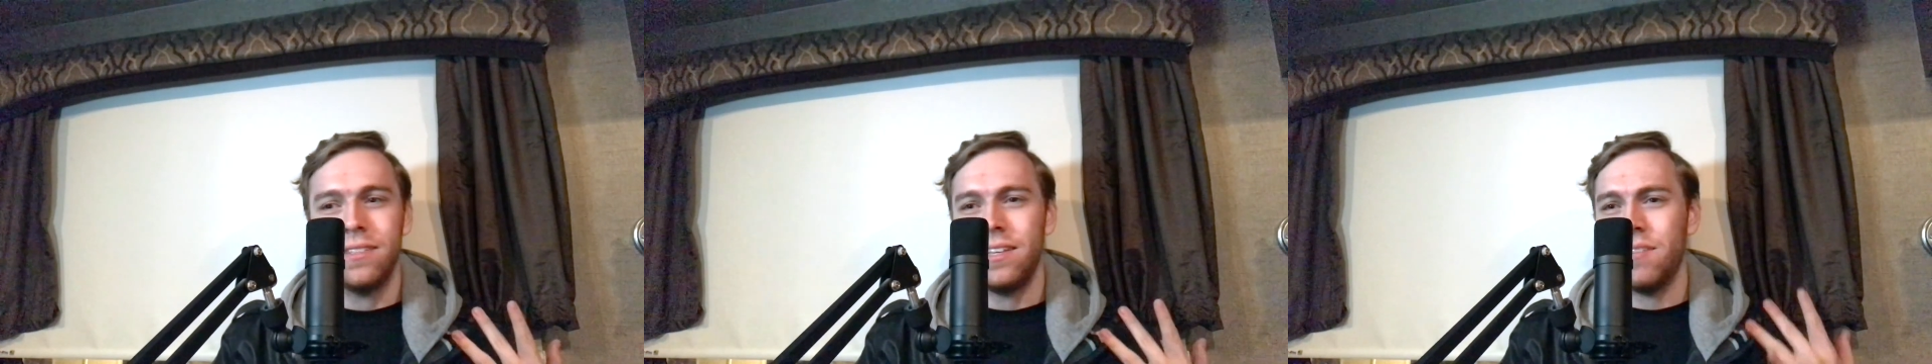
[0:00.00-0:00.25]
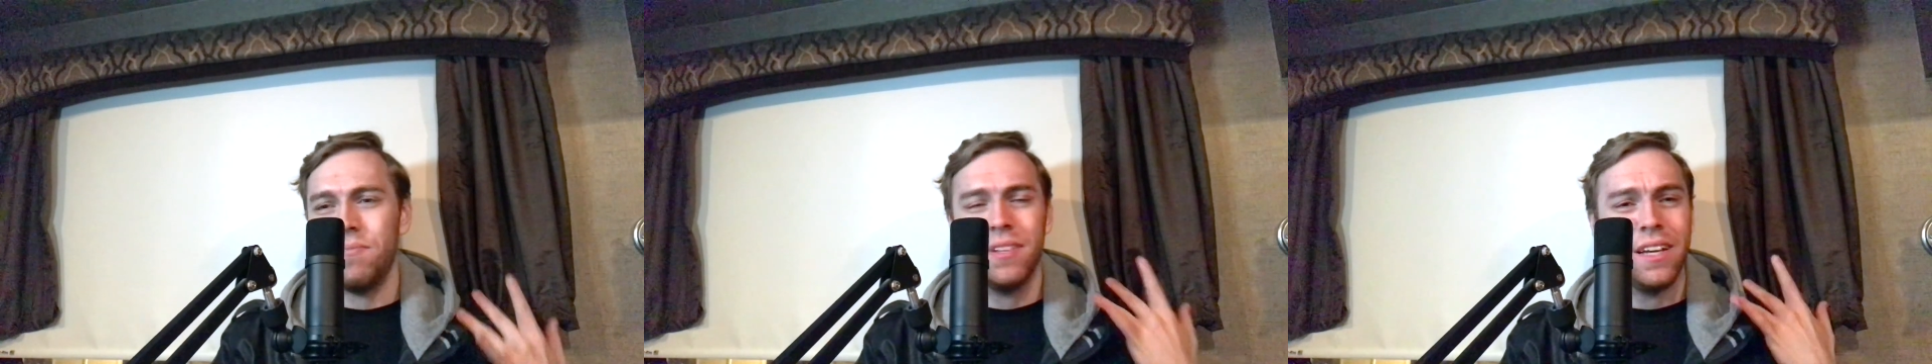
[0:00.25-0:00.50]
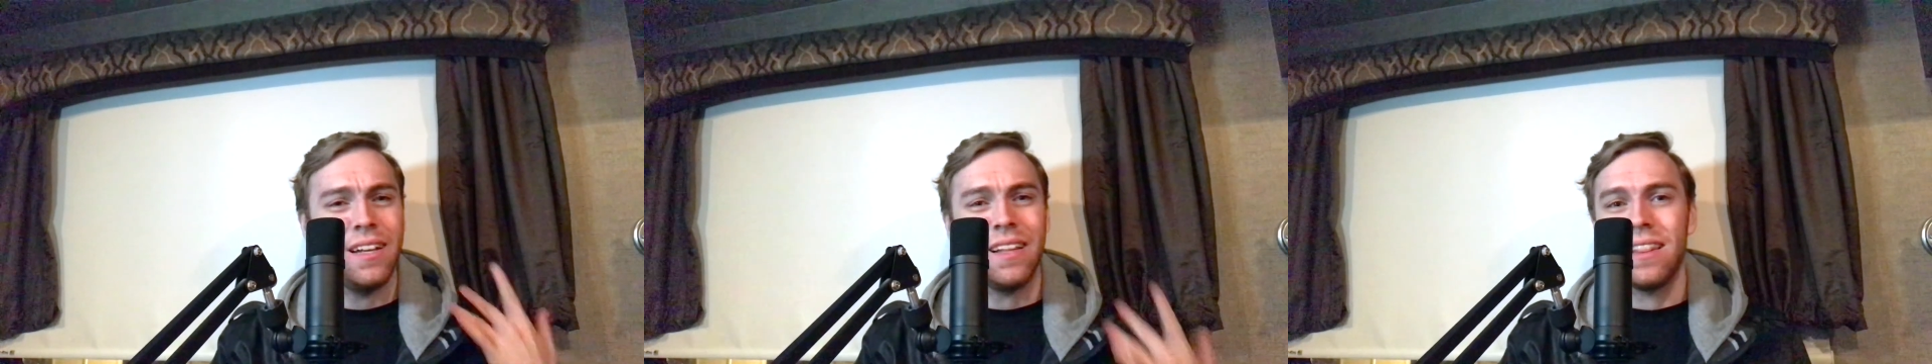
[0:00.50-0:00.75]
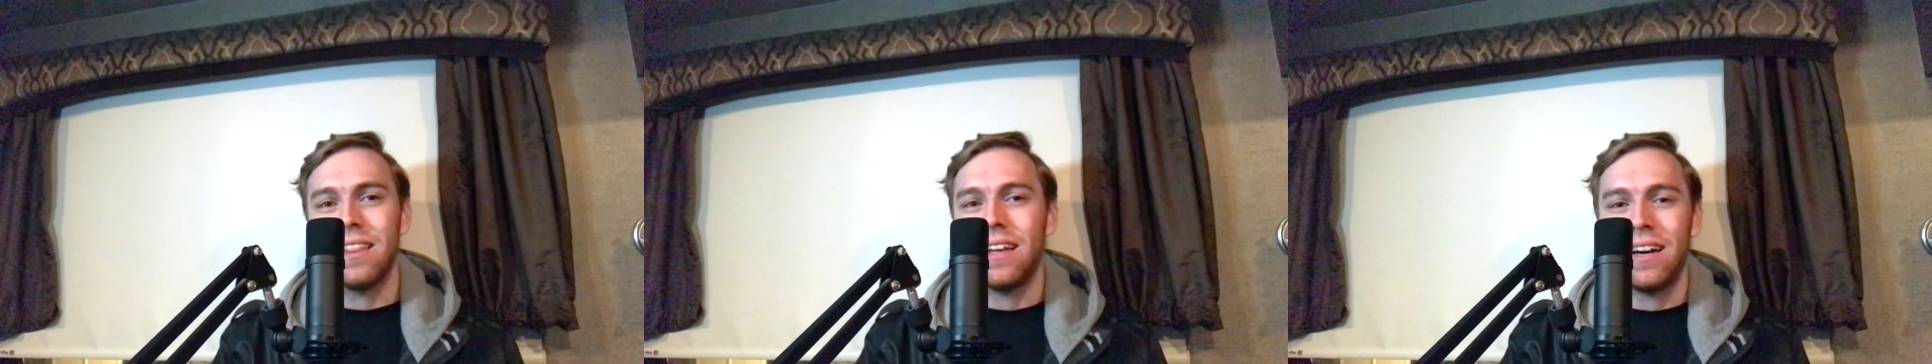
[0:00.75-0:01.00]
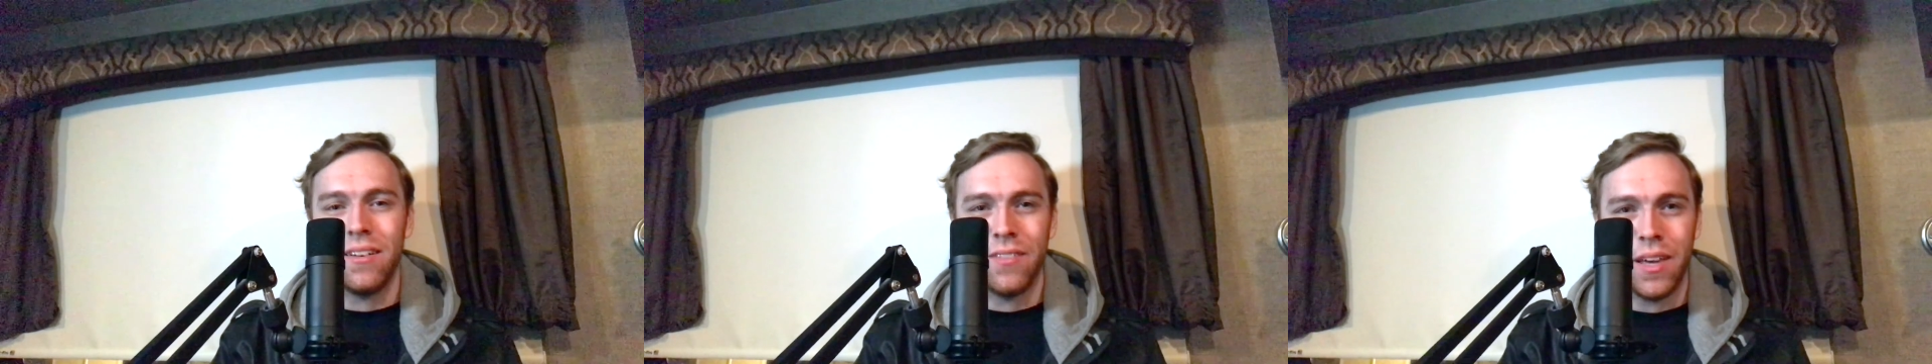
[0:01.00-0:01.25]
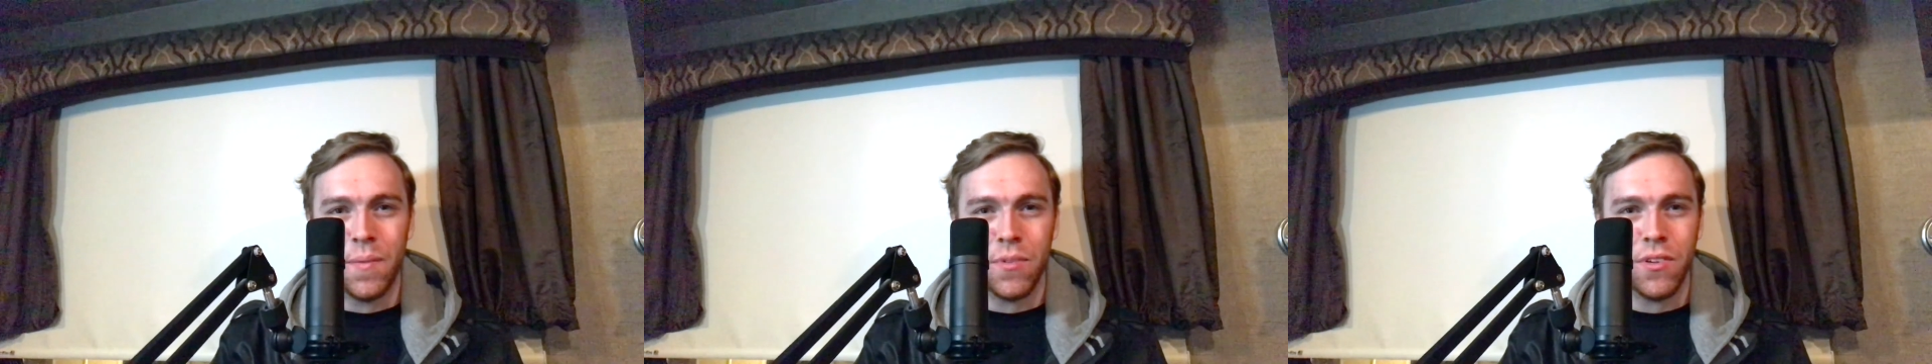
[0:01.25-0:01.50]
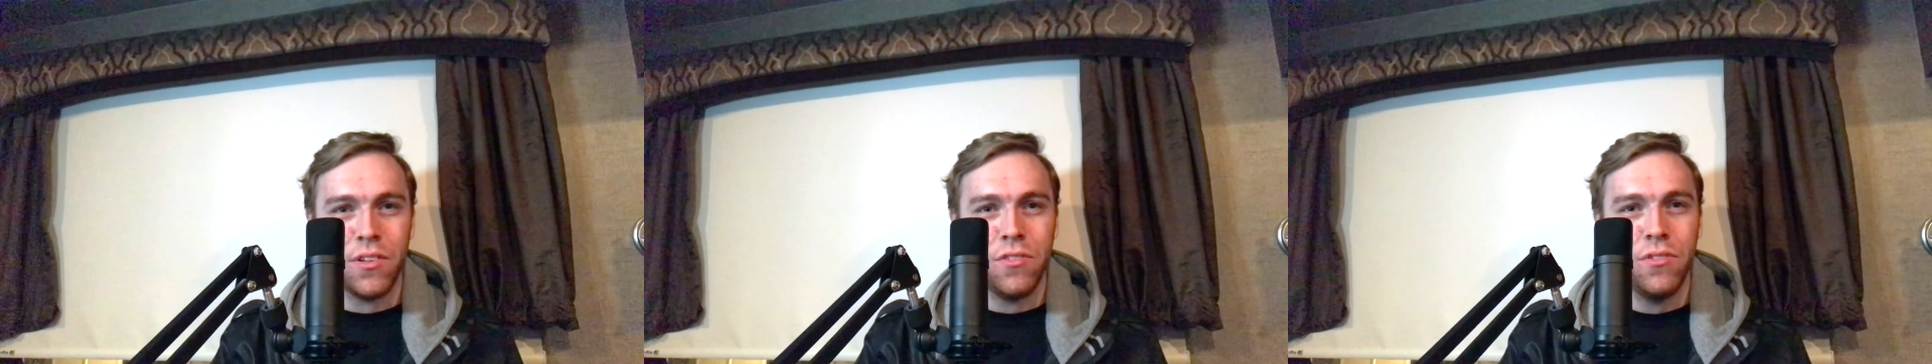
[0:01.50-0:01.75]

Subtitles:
I've played a lot of games, so I do